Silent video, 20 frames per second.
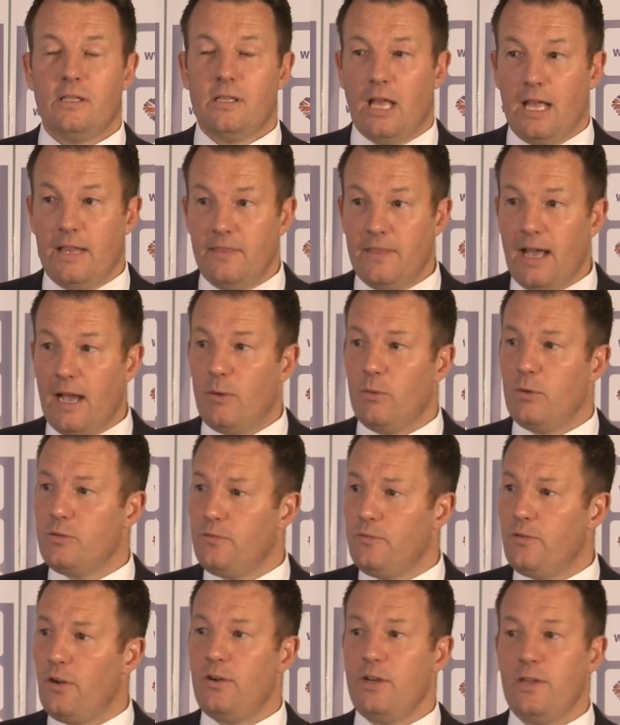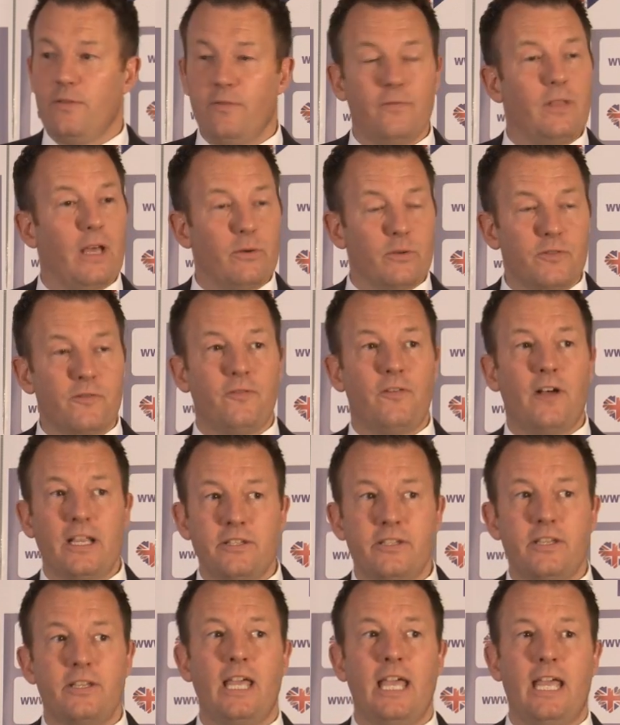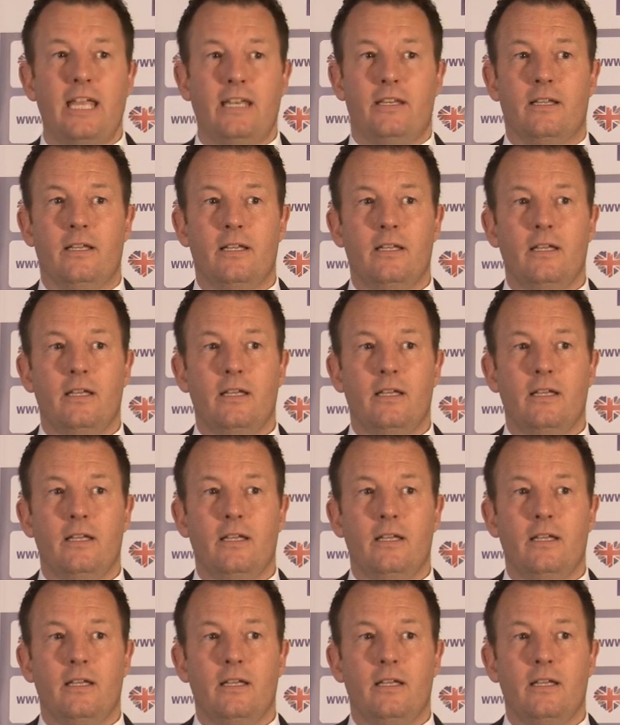And that was fascinating,